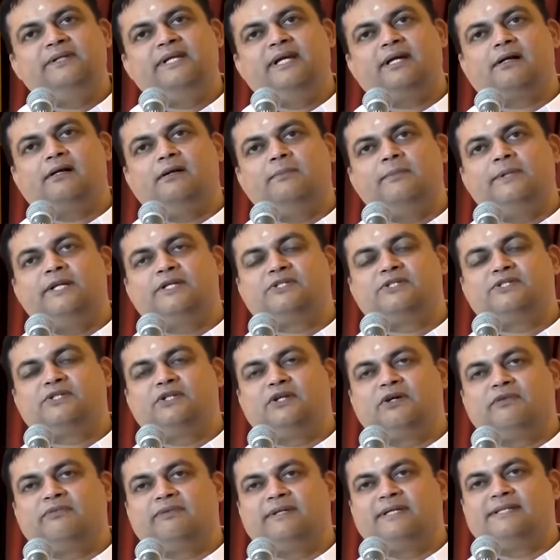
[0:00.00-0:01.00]
the accommodation
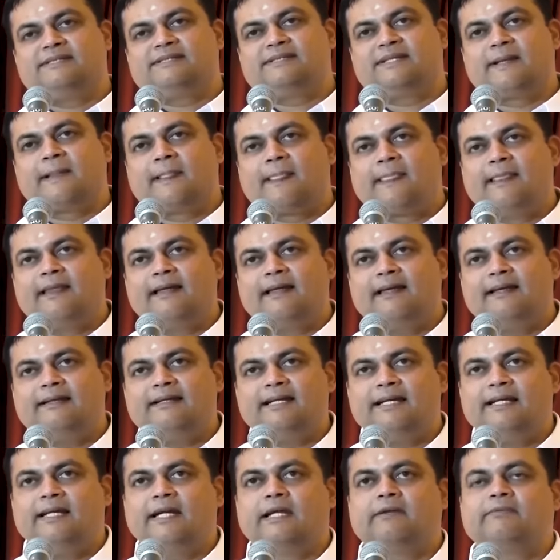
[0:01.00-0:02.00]
office
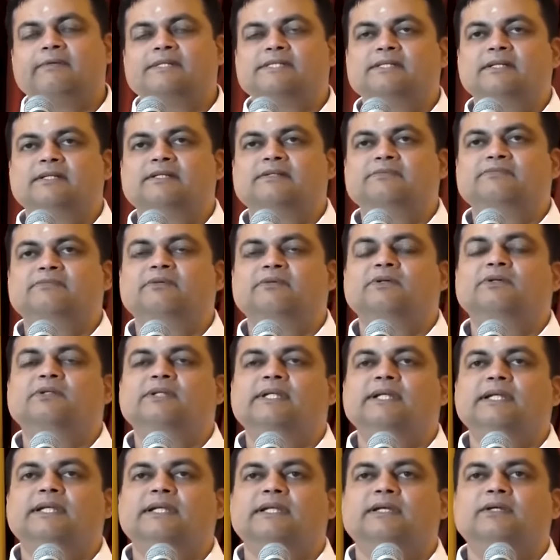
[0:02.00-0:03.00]
and I requested for
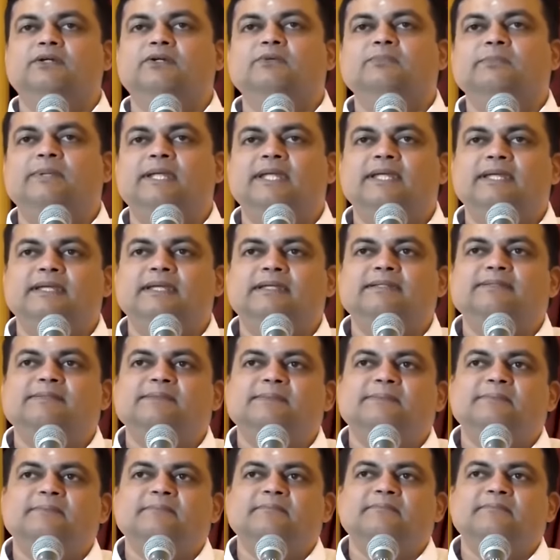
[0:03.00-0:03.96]
the room keys.